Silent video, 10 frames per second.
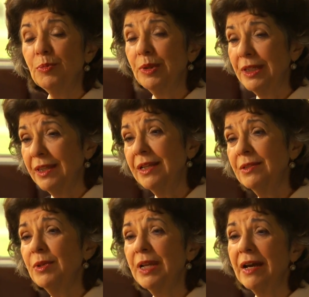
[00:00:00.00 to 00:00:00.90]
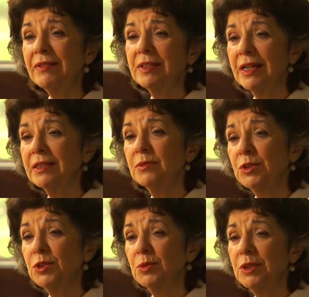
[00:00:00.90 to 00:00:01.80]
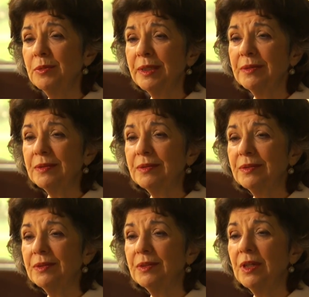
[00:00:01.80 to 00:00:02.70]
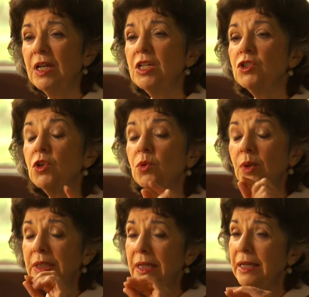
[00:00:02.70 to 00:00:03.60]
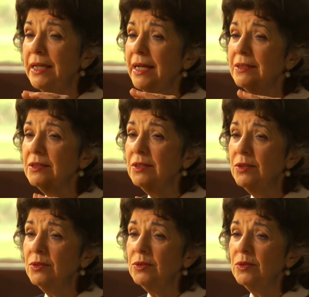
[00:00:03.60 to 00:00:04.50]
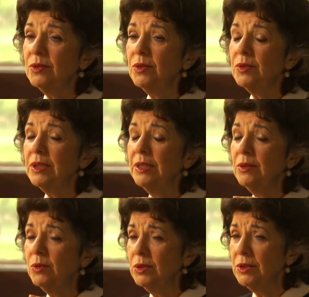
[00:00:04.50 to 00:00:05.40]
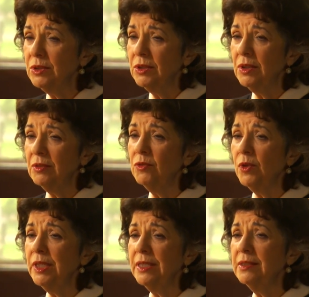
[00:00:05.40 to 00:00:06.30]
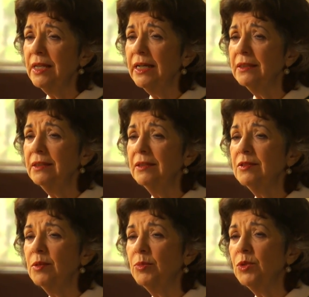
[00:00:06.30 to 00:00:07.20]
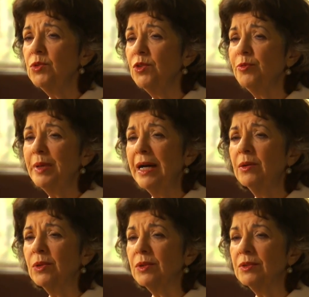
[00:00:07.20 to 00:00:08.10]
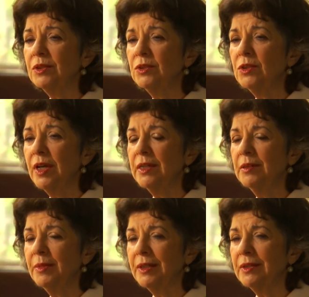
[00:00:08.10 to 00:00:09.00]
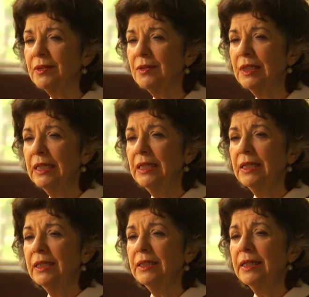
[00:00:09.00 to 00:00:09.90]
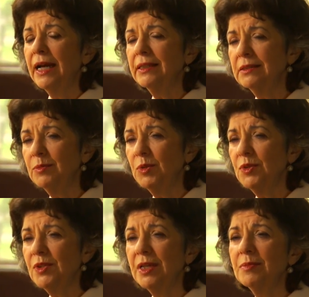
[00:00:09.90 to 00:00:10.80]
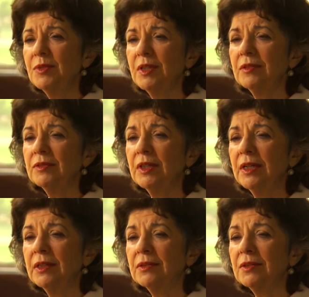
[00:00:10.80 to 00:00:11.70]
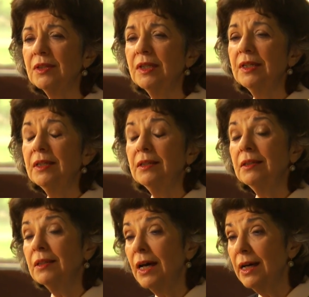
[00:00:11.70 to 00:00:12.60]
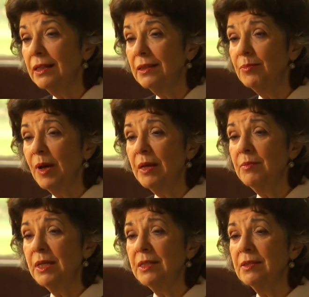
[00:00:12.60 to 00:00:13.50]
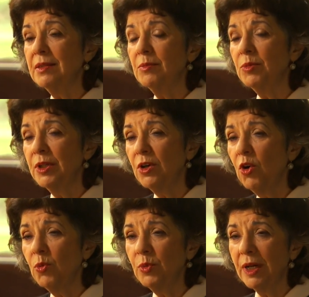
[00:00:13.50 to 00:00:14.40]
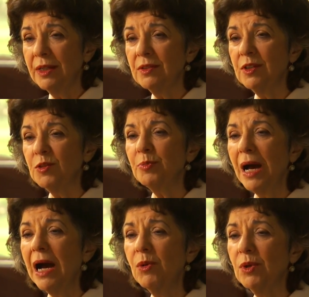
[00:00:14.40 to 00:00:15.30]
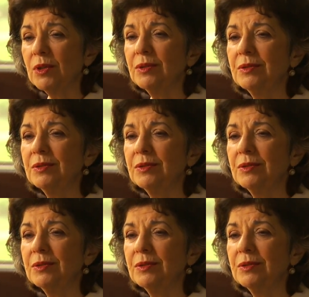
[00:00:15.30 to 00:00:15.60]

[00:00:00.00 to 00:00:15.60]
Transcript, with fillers: But then we'd have exactly what you're worried about. So what God has to do in order to avoid exactly this abuse of power that you're talking about is, he has to present himself to us not by means that bring home to us his power,